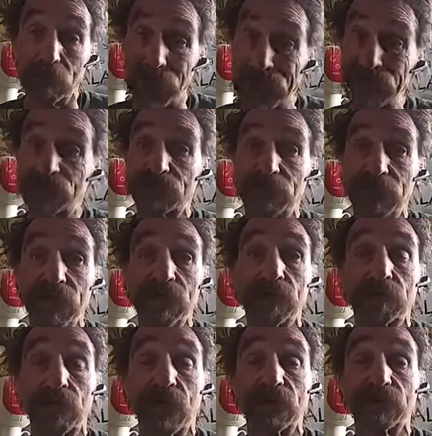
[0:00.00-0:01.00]
might speed the
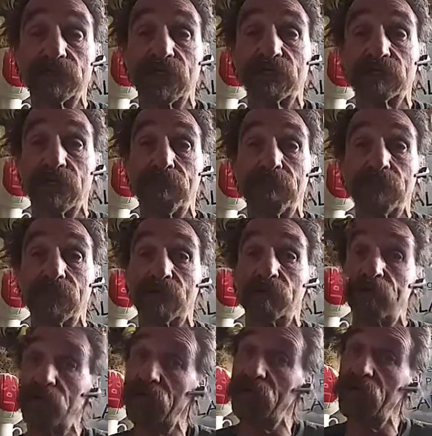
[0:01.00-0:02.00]
process up a little
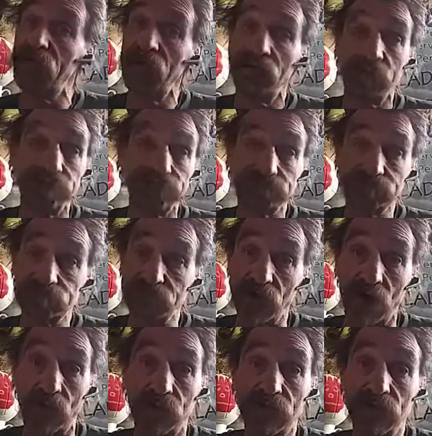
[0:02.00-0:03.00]
bit.
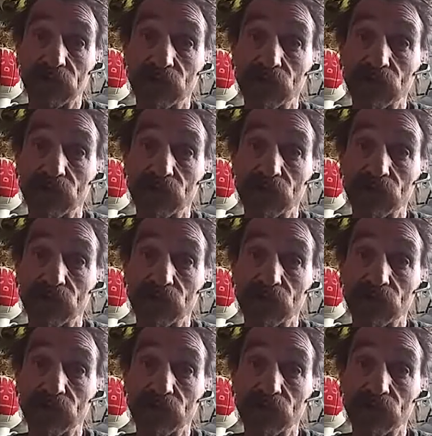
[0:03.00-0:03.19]
All we can